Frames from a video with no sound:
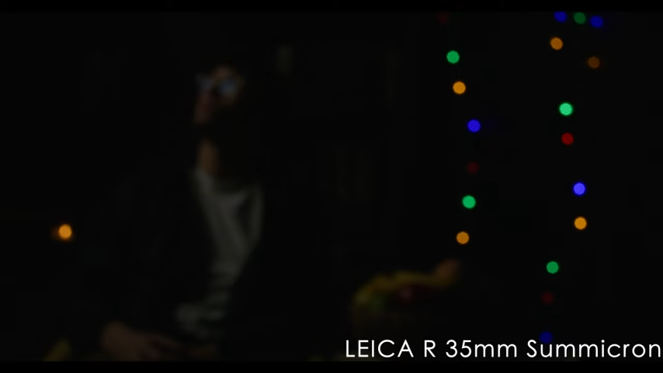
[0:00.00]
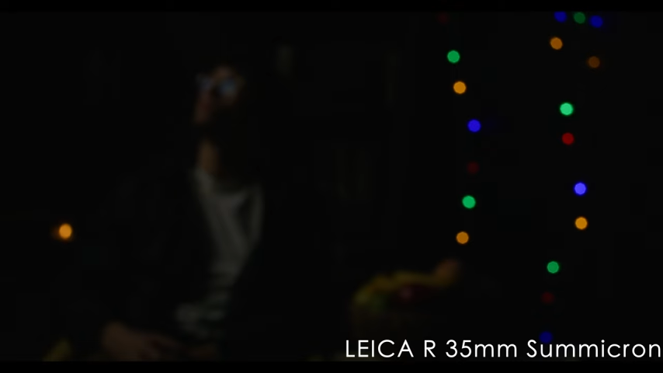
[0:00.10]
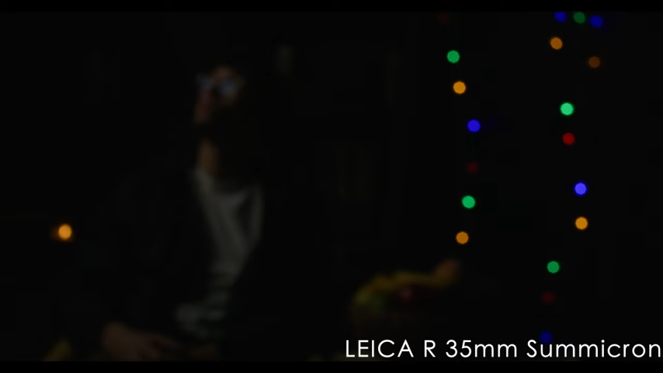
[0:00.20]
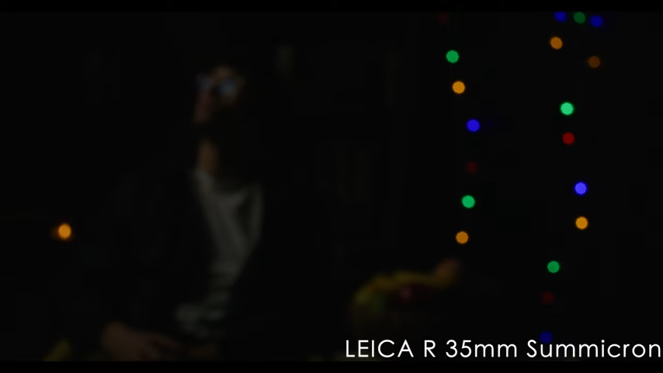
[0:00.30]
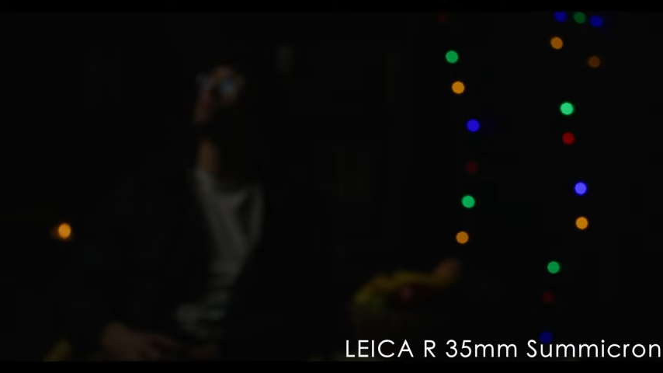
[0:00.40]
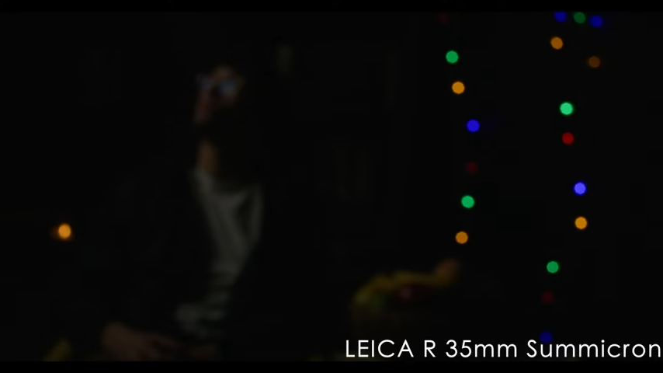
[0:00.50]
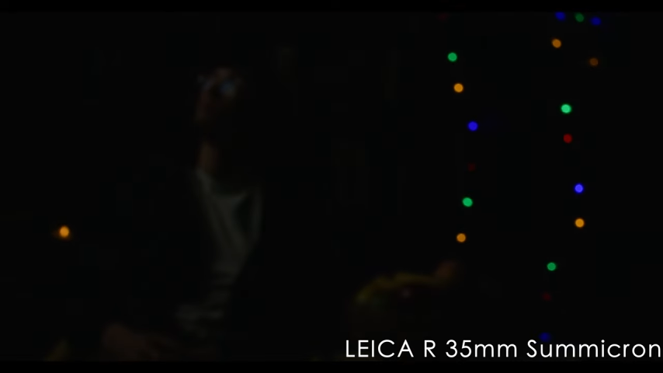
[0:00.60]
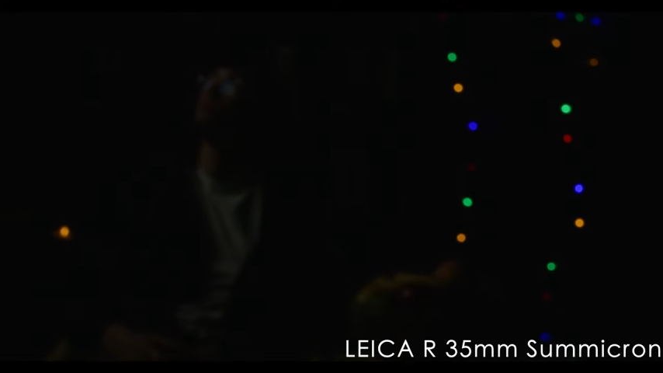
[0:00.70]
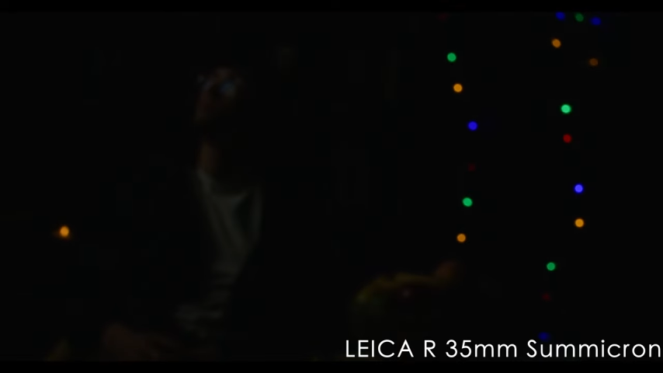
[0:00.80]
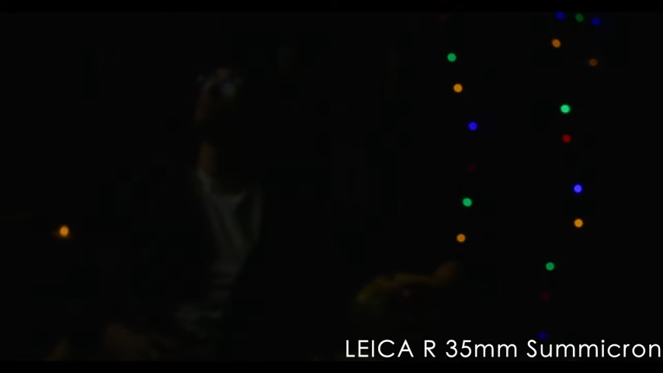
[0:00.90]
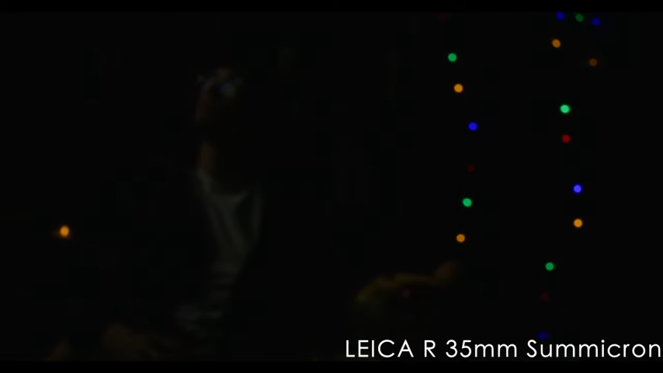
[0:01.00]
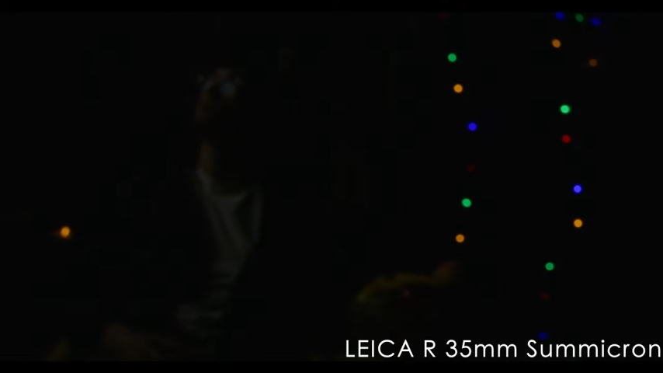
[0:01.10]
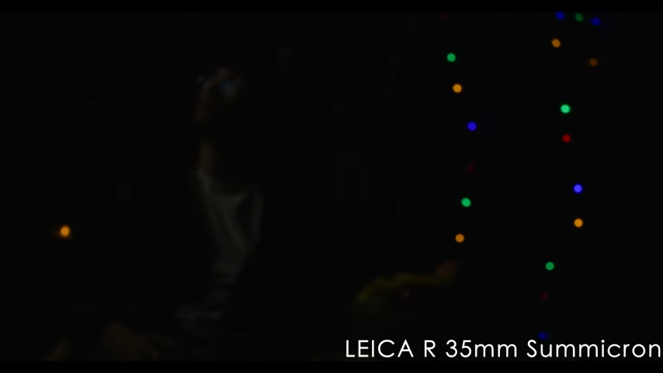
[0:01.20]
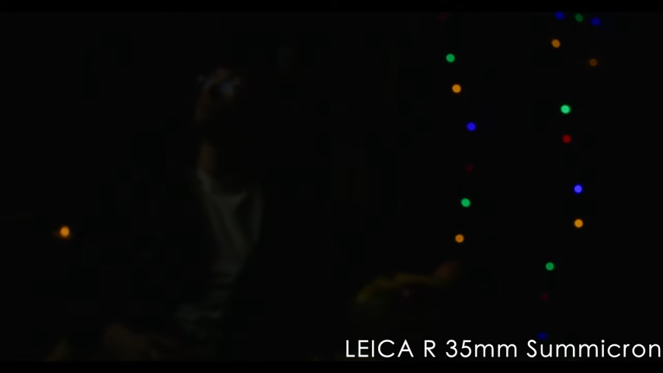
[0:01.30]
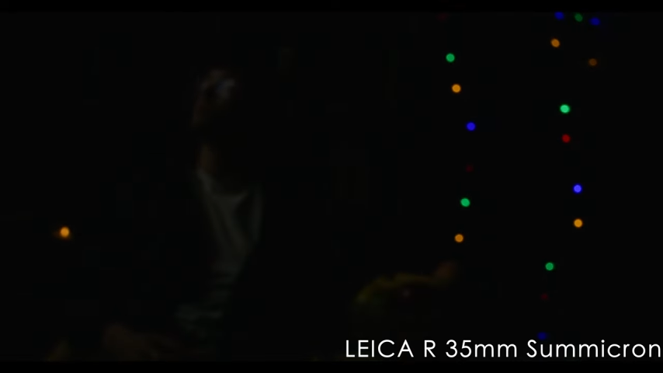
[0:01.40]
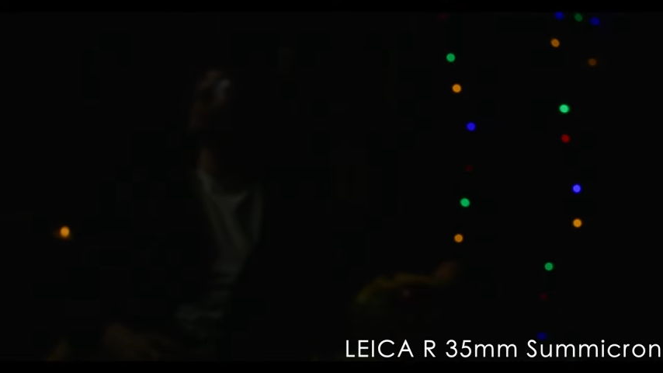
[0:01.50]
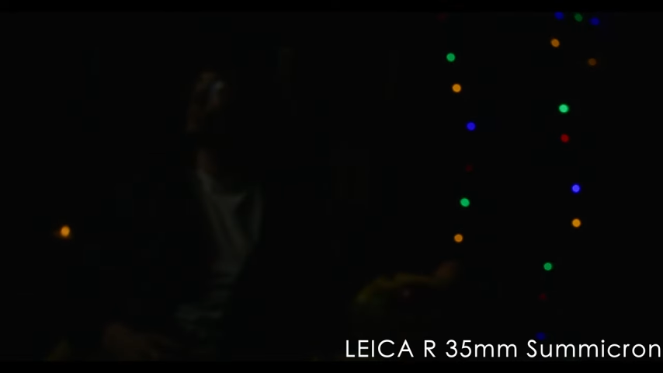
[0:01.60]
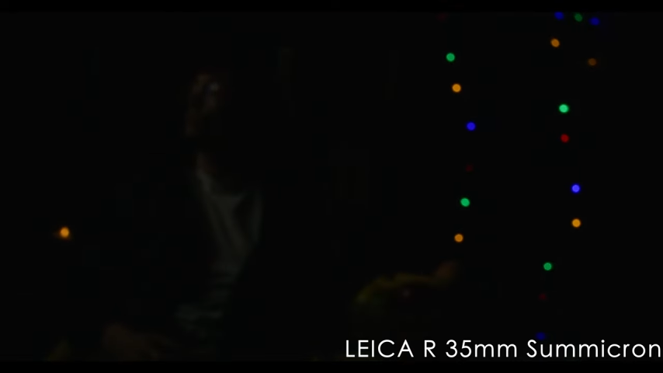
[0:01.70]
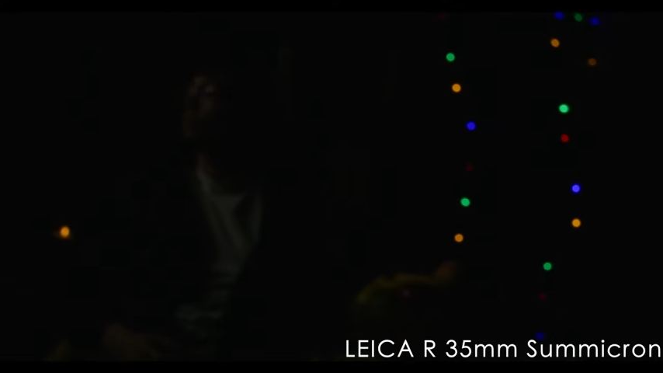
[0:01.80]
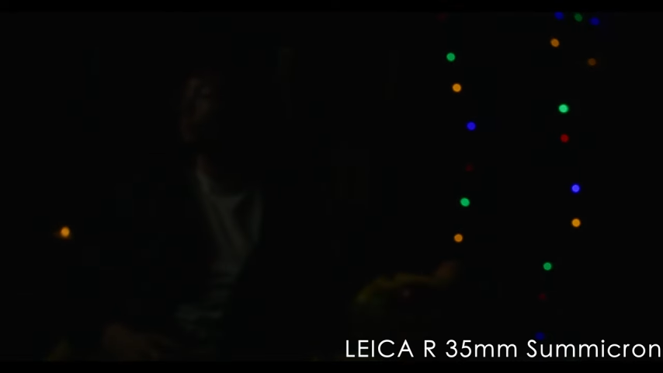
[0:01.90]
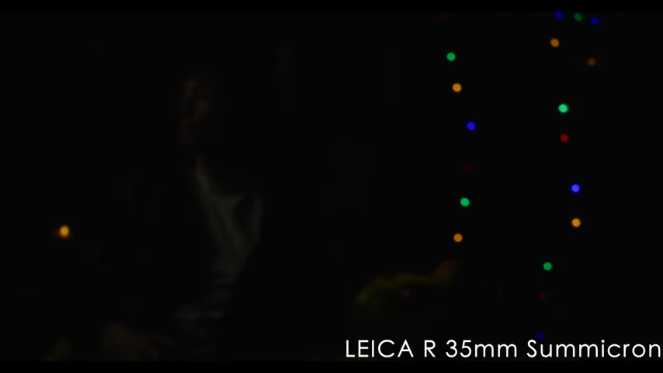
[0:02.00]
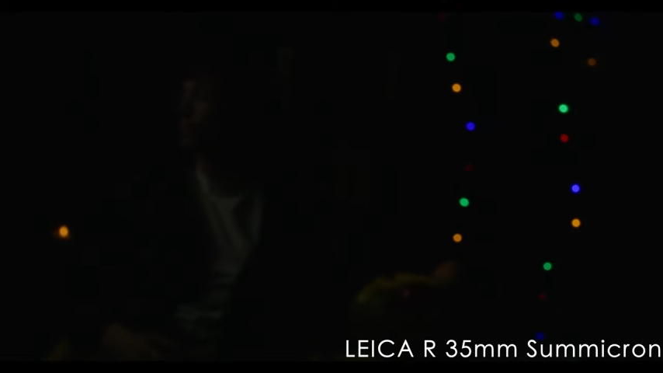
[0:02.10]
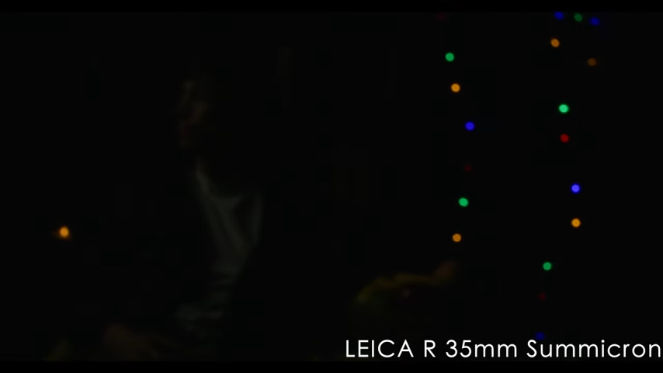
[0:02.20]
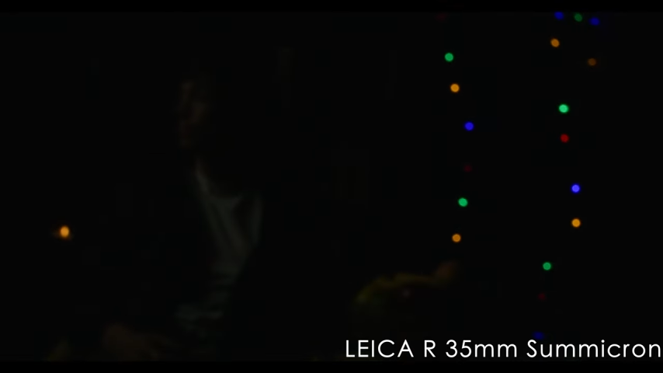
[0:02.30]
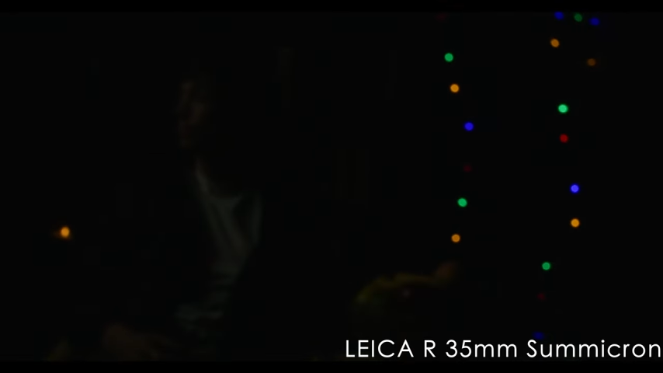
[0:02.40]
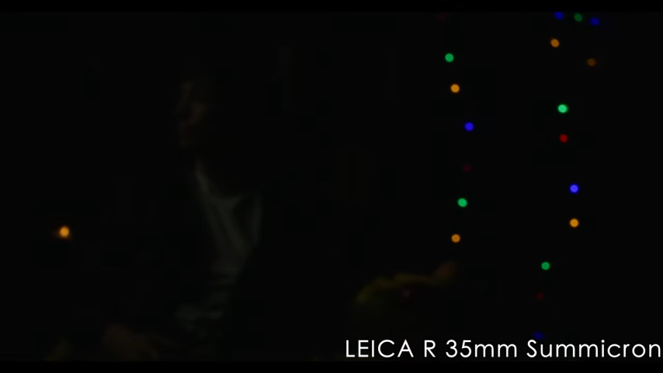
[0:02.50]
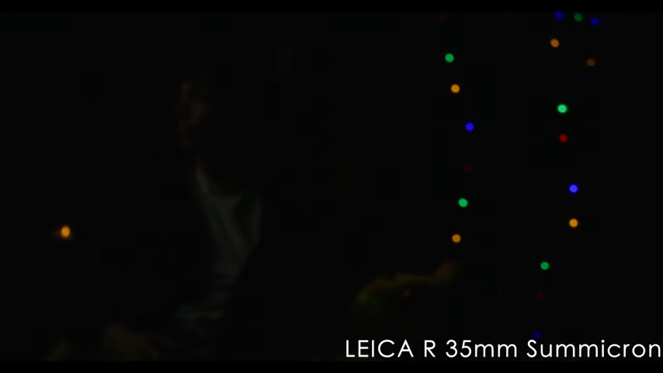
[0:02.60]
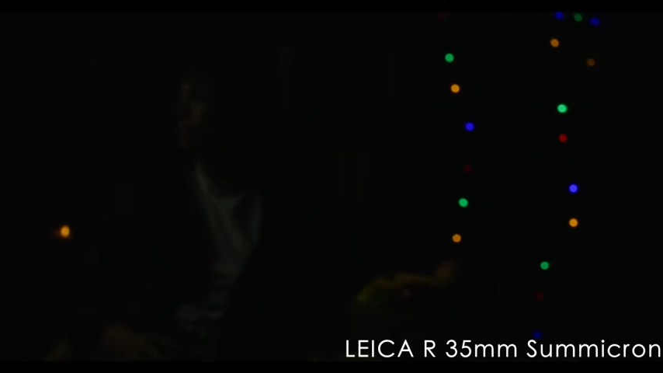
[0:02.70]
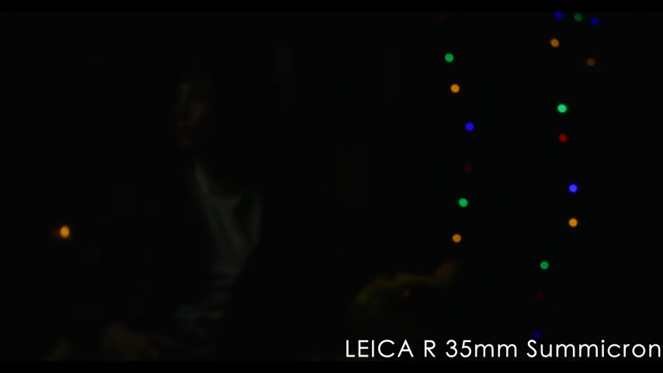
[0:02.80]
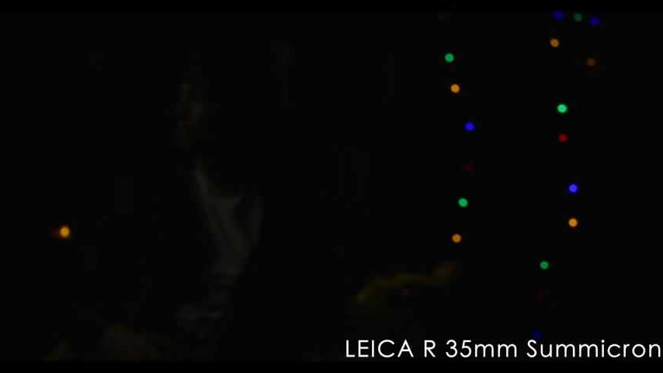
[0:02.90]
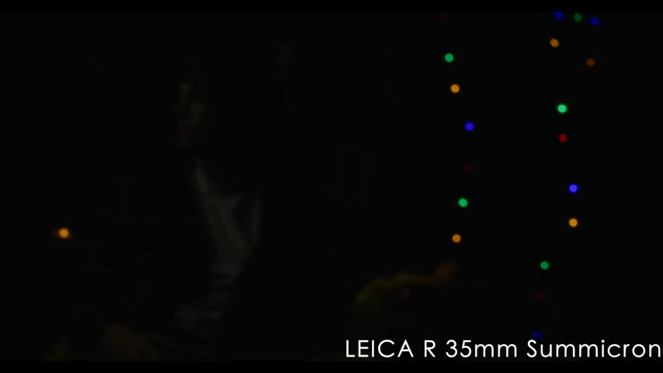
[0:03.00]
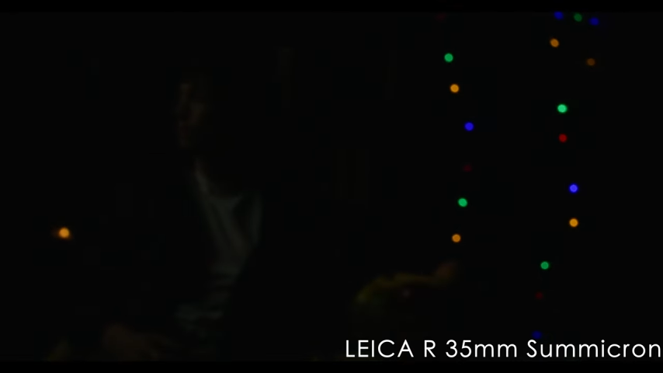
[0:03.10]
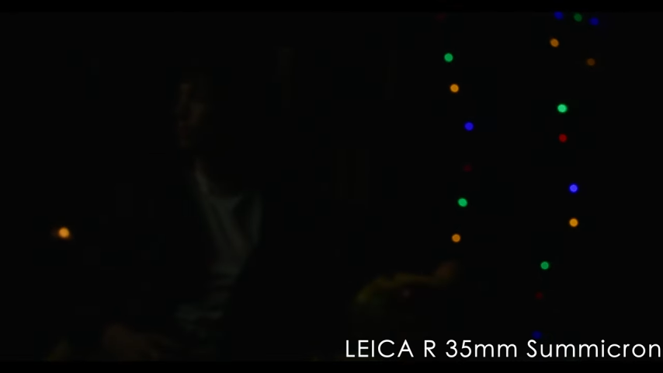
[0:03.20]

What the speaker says: No face is visible, so there are no lips to read.